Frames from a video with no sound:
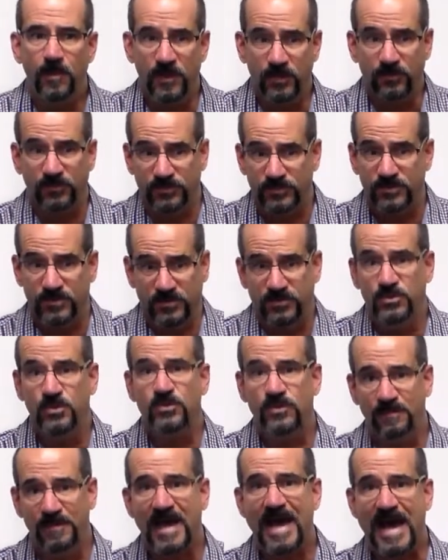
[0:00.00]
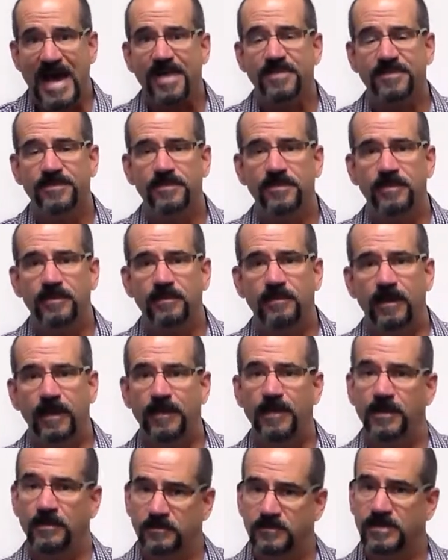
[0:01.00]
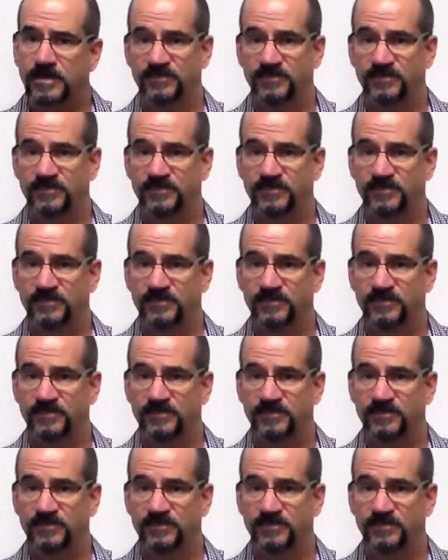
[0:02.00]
It'll do the math and then